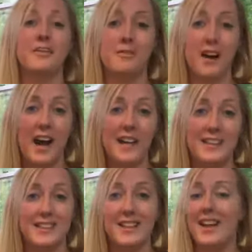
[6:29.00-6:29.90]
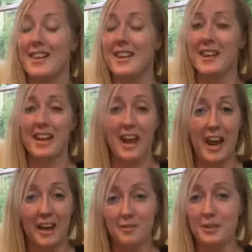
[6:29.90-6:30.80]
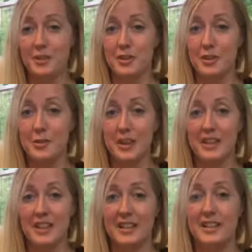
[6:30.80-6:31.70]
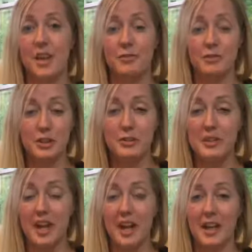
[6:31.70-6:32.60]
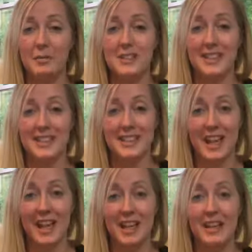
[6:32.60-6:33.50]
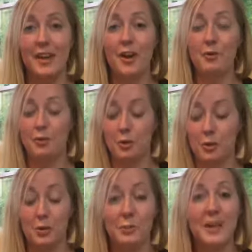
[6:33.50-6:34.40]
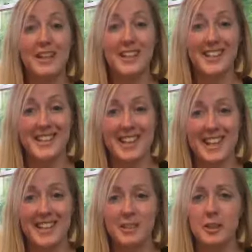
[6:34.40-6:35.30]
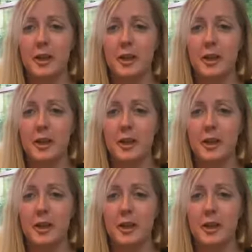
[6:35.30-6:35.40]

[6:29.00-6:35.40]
finds that after doing this a few times a day for repeated days,